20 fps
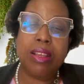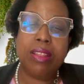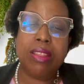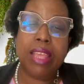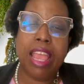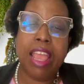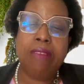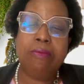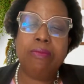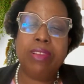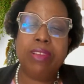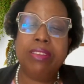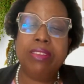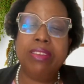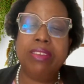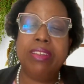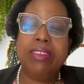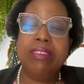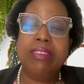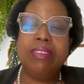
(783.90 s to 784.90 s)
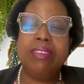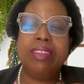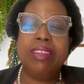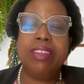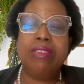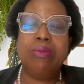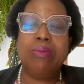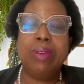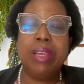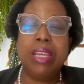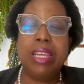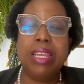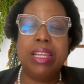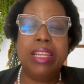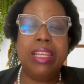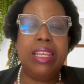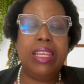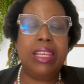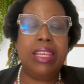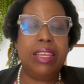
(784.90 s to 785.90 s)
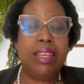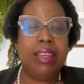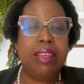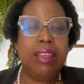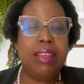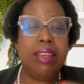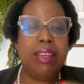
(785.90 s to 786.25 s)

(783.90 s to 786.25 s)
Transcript: the emphasis is really